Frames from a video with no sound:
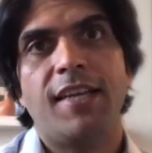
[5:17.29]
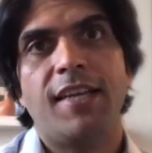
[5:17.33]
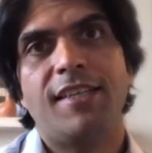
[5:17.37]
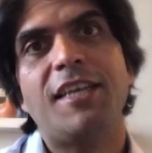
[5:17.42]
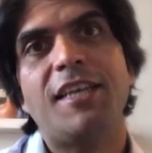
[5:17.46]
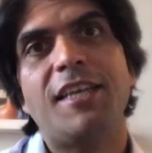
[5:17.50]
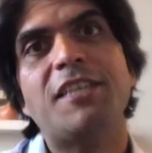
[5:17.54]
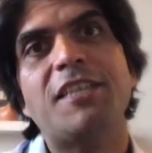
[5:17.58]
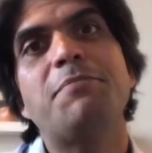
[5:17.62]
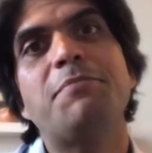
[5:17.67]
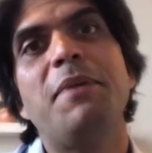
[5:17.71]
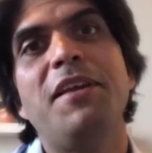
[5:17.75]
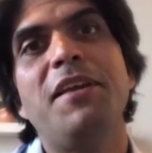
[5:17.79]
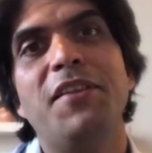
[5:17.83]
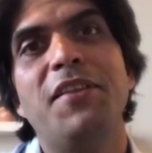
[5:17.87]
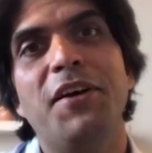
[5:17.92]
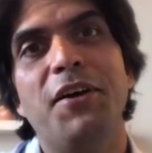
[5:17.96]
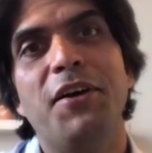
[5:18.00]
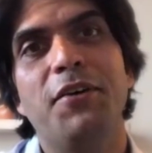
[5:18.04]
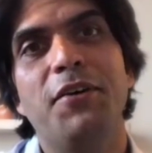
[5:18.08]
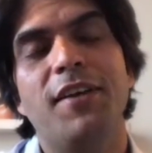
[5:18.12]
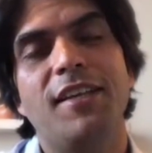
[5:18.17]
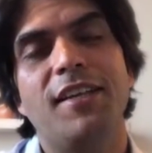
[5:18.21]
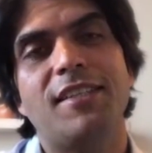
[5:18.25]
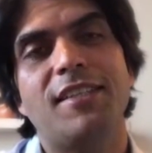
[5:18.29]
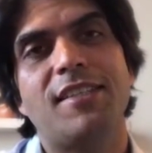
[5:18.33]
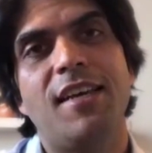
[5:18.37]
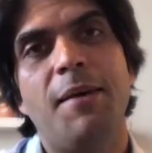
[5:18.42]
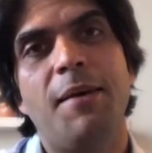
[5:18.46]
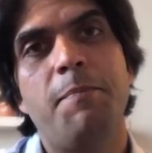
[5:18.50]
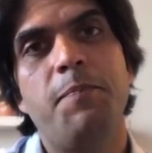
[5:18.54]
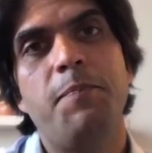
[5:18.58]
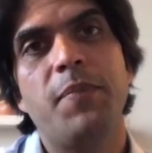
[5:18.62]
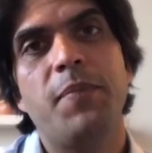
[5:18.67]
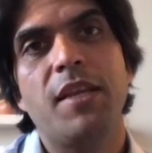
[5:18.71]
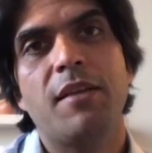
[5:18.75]
That does mean, though,
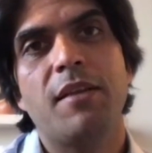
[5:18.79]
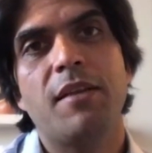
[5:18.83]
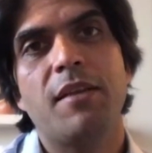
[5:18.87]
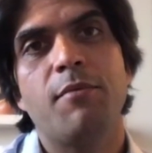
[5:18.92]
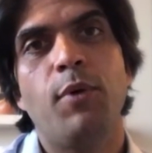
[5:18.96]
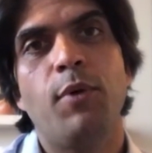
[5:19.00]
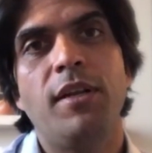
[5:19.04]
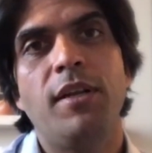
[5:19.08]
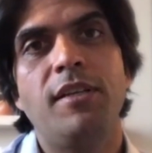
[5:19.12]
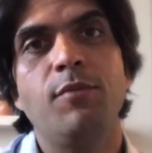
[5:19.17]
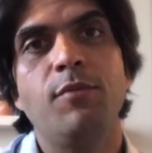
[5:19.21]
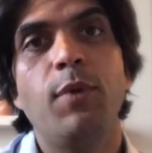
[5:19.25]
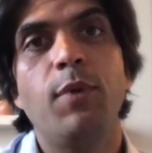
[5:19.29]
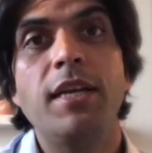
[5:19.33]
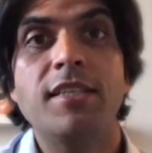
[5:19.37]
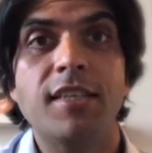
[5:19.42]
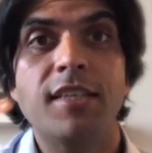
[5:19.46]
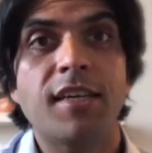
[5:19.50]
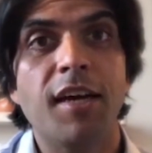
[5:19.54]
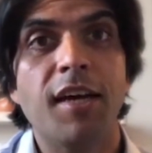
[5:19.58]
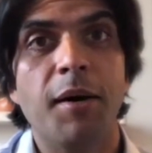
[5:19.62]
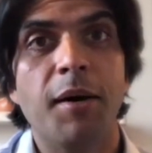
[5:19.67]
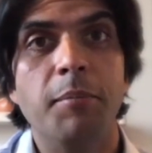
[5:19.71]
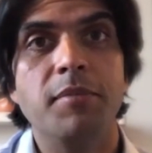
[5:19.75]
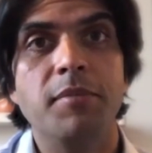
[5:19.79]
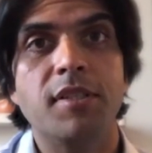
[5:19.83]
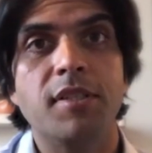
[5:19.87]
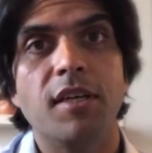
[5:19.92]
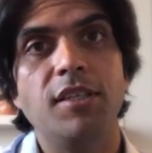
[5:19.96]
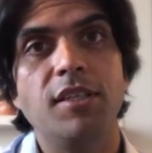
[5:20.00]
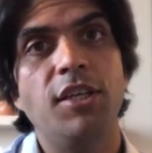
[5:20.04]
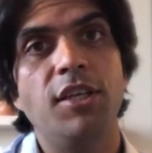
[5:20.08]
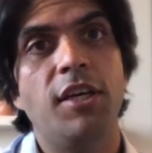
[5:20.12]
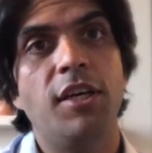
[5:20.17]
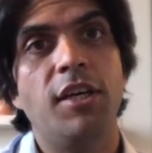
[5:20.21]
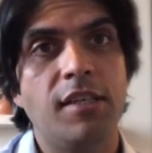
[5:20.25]
that when winter
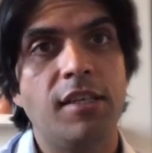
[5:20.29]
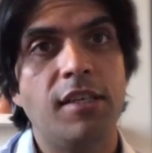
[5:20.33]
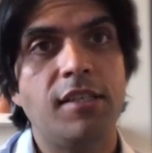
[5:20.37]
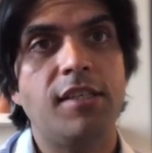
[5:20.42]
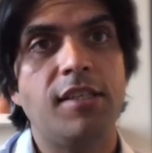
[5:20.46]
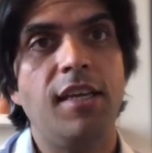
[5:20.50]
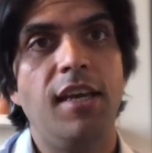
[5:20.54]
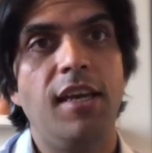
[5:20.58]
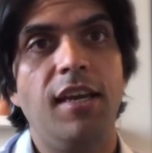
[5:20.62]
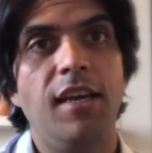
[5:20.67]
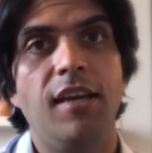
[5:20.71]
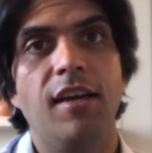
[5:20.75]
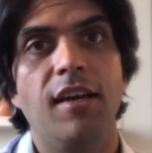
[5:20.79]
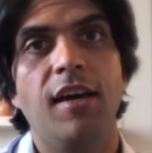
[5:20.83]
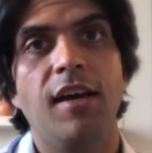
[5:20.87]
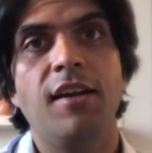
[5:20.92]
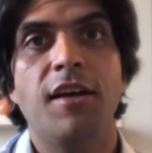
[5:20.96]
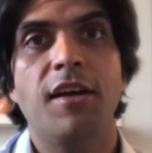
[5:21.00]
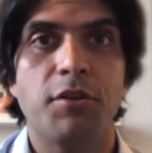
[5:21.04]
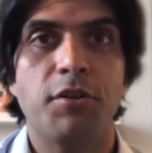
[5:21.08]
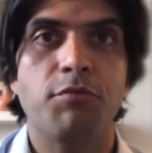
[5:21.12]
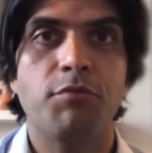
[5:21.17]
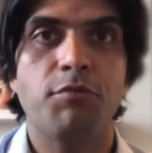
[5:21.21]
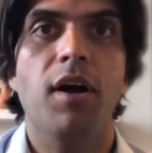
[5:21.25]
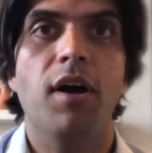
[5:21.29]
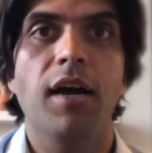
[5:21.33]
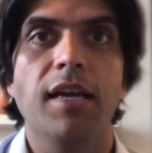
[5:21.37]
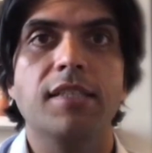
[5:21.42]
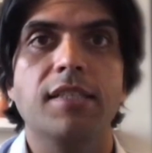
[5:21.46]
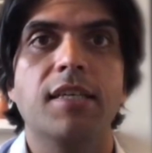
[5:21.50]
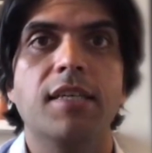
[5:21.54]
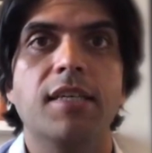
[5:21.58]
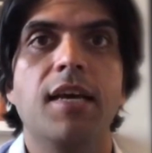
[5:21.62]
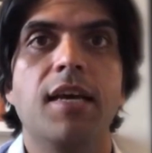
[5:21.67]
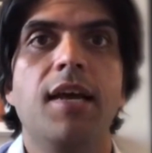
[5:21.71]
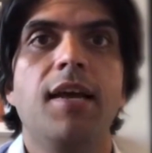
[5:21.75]
comes, you're going to see another
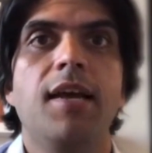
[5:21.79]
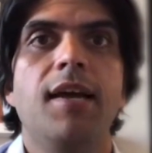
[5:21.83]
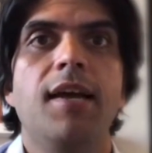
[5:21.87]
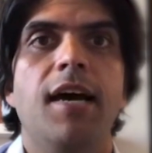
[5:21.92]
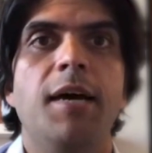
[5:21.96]
rise.